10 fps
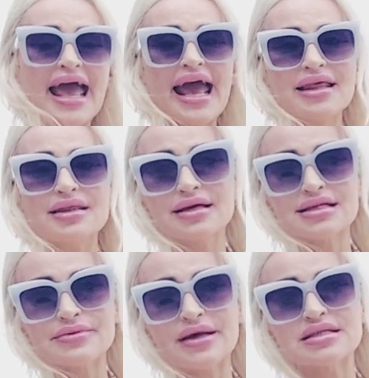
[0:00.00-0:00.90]
at the
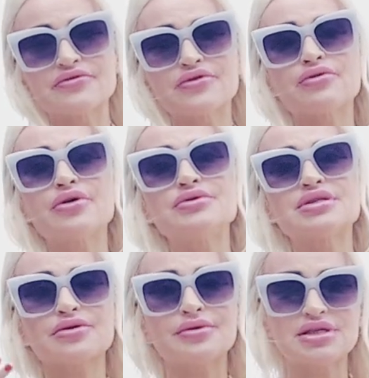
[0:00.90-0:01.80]
expense of your own
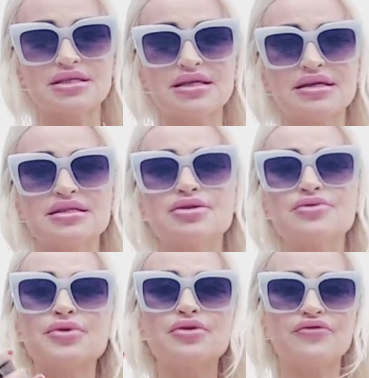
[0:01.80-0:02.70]
scrumptiousness your
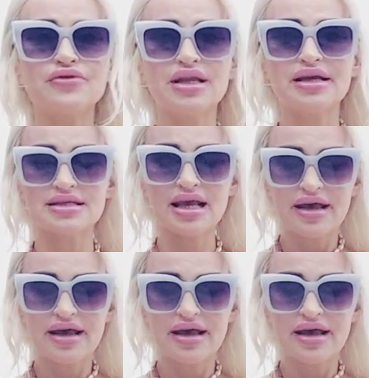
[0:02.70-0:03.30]
beautifulness